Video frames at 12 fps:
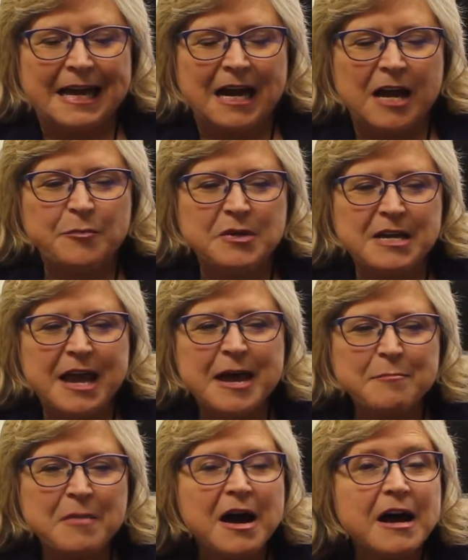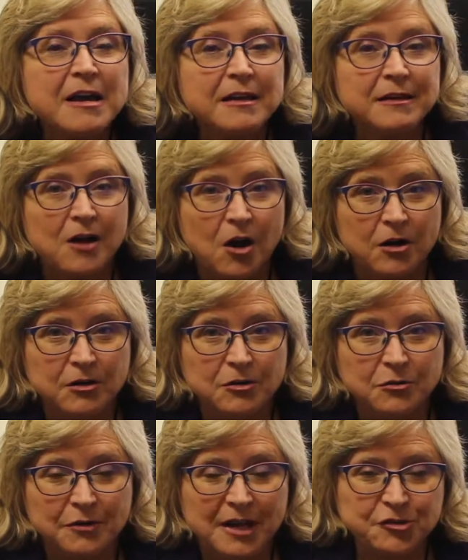I began my art
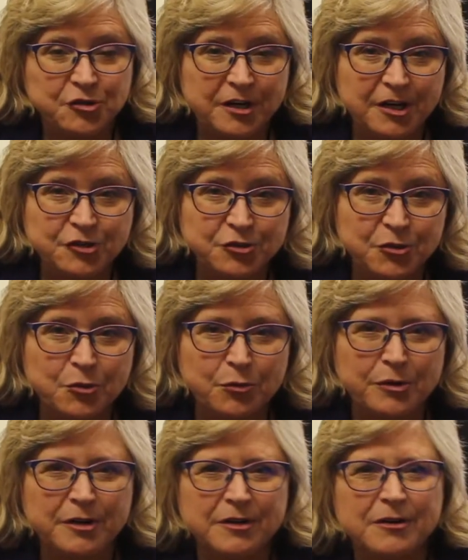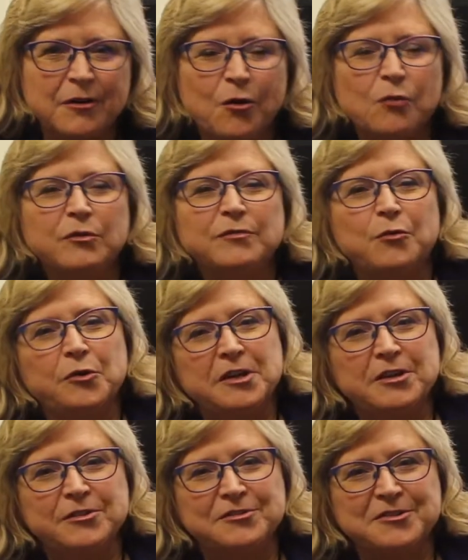education career over 40
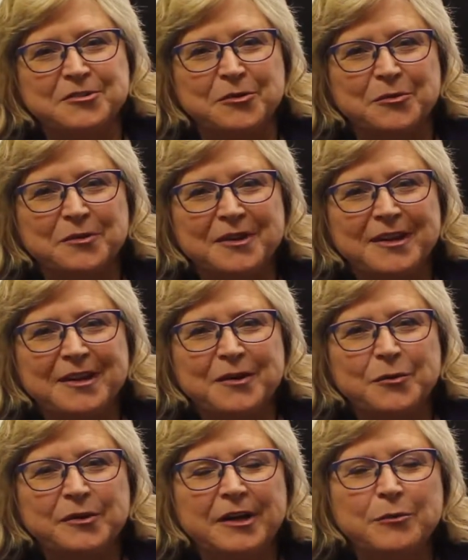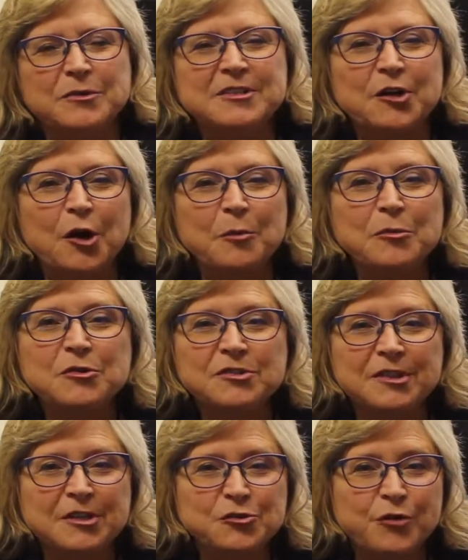years ago when I was an art,
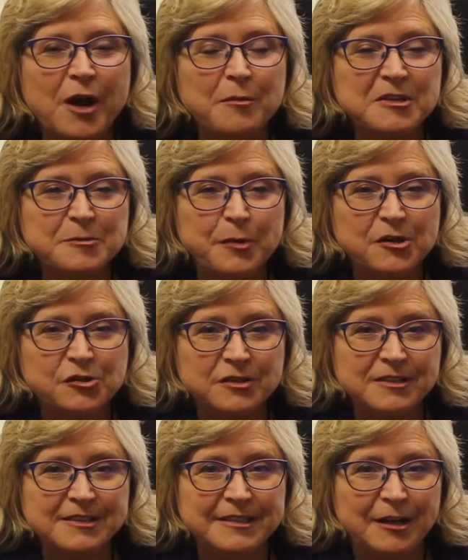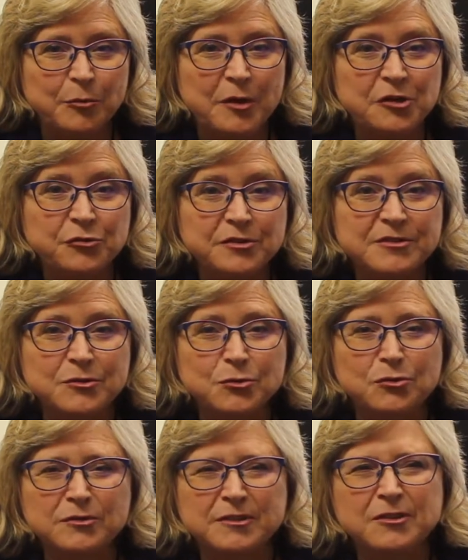music, and drama specialist in elementary
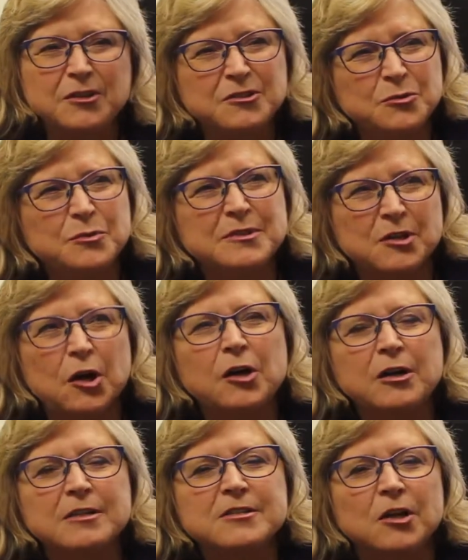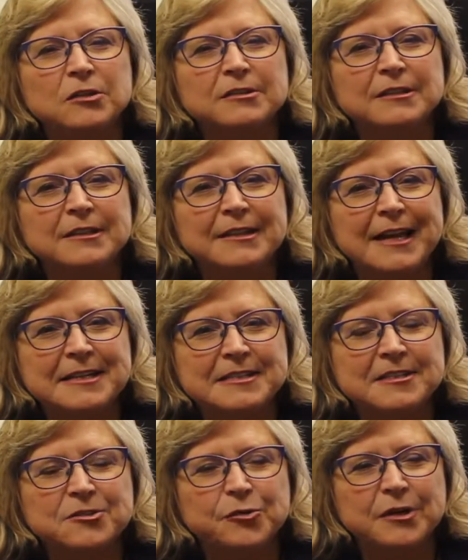schools and also was an art consultant in that
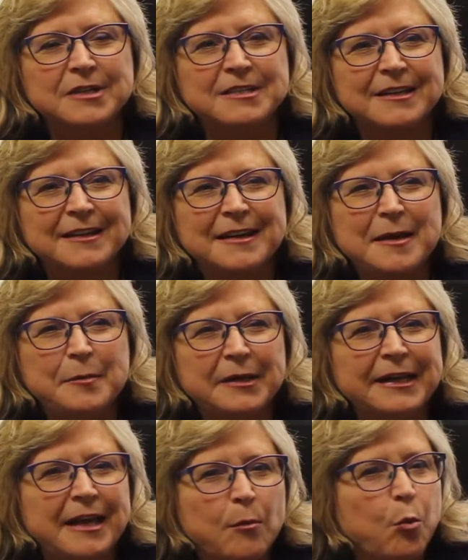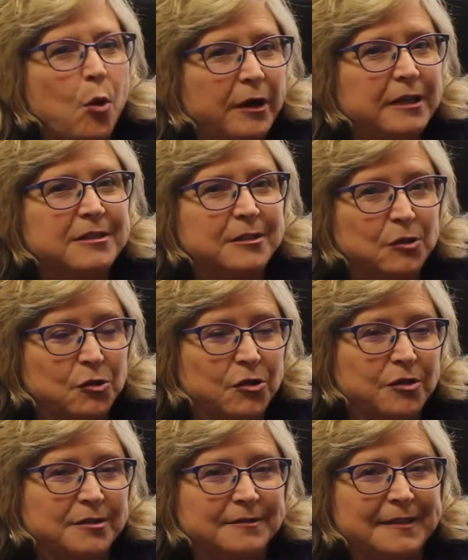district. But I kept wanting to
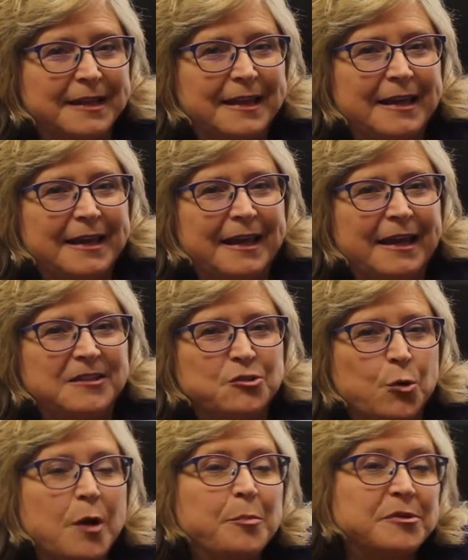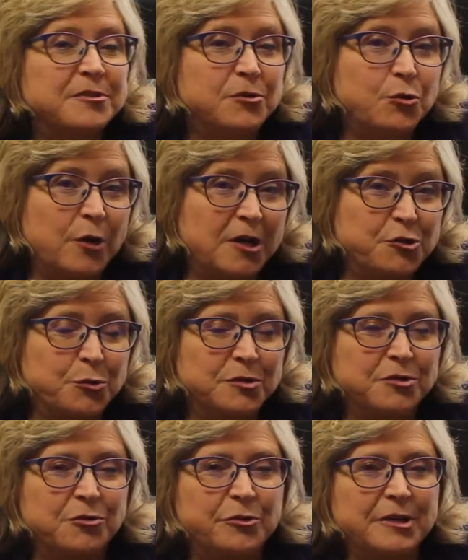learn, and so I pursued
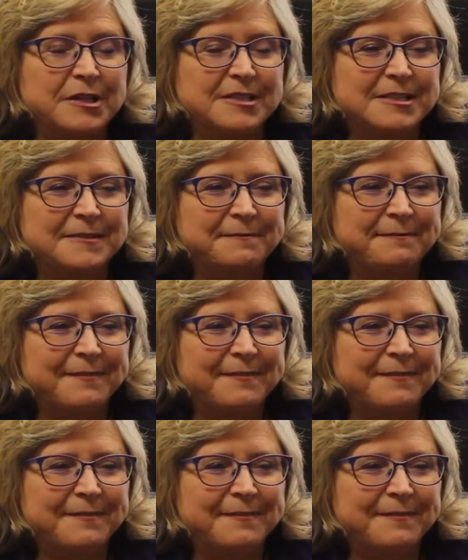graduate degrees.